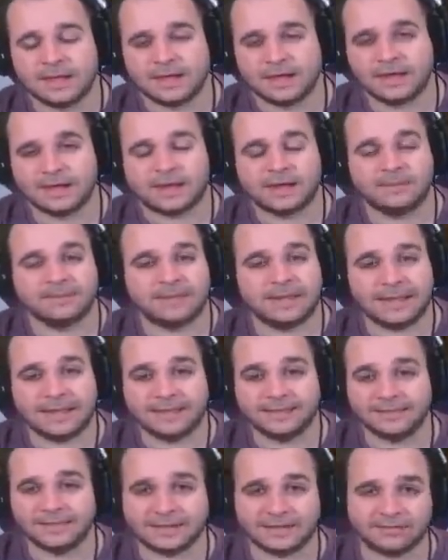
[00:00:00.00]

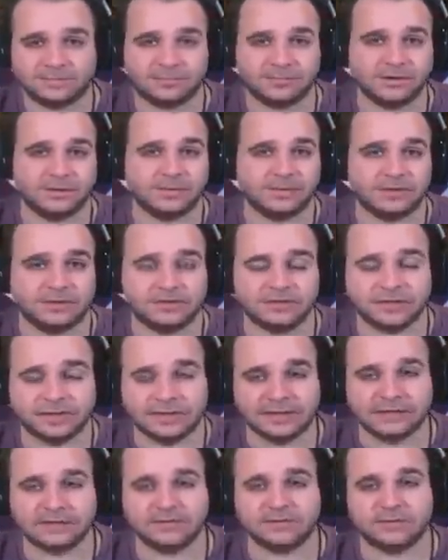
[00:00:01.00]
And that's pretty much it.